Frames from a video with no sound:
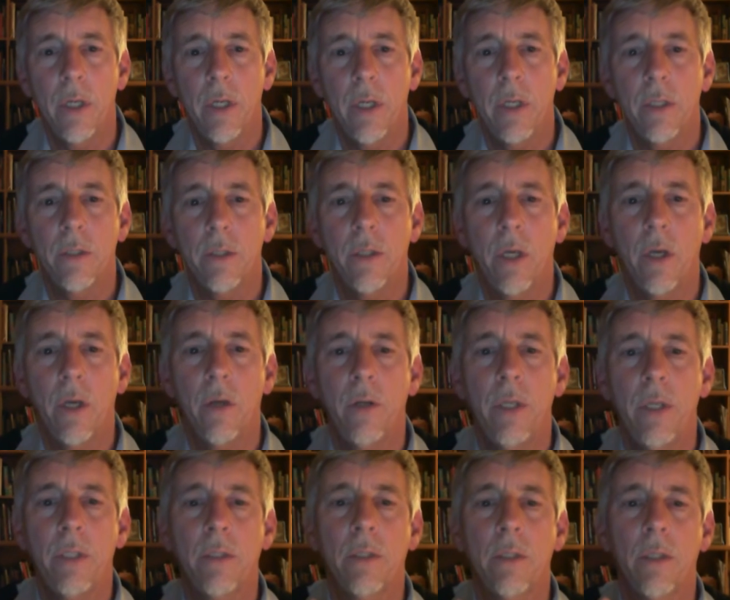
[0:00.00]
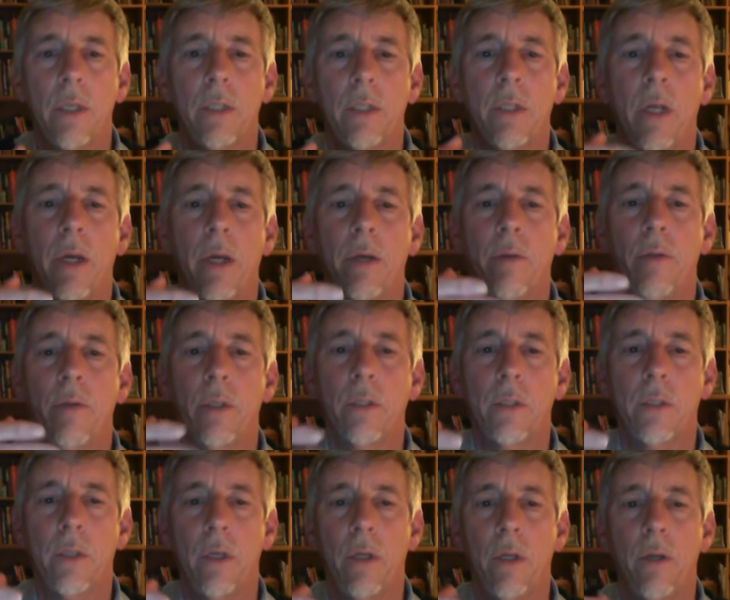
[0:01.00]
So it's like
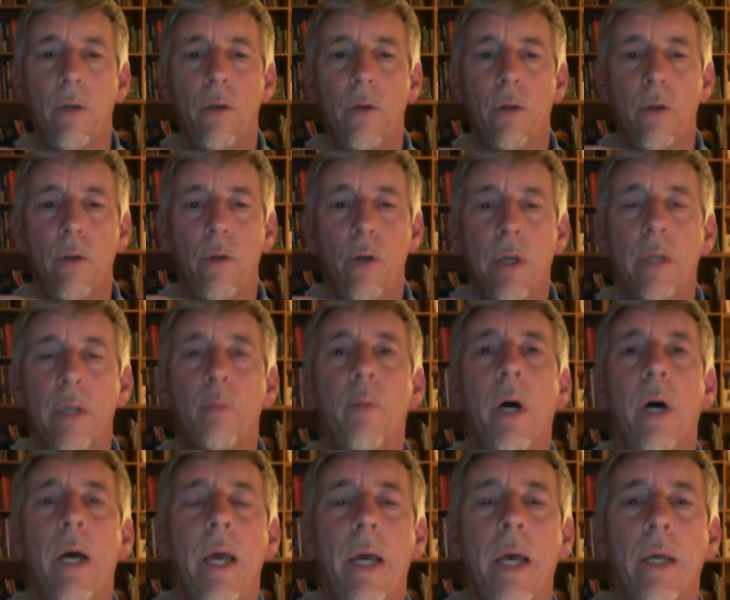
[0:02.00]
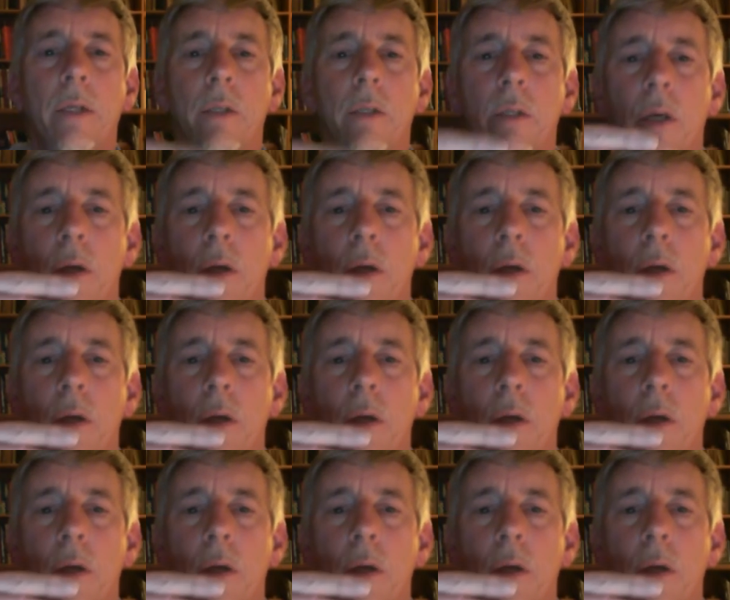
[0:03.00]
this. Look at my hand.